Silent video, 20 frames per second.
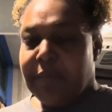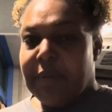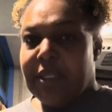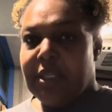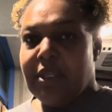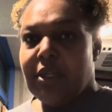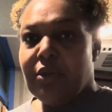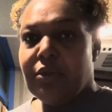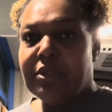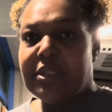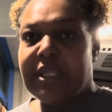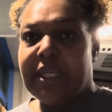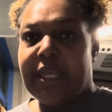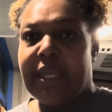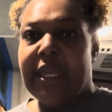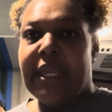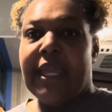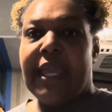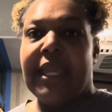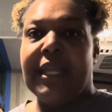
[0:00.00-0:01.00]
be using
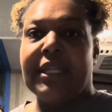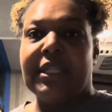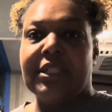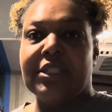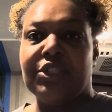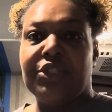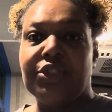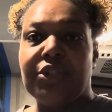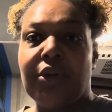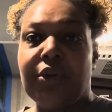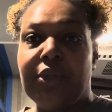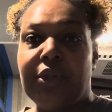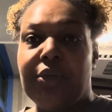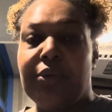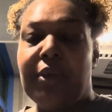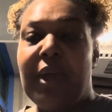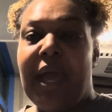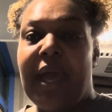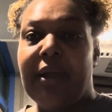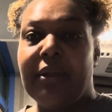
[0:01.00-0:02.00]
it and show
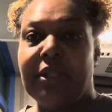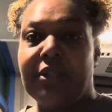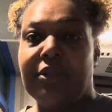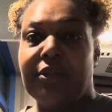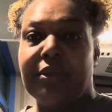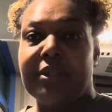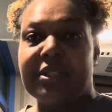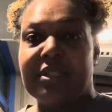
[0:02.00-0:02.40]
you how to do it.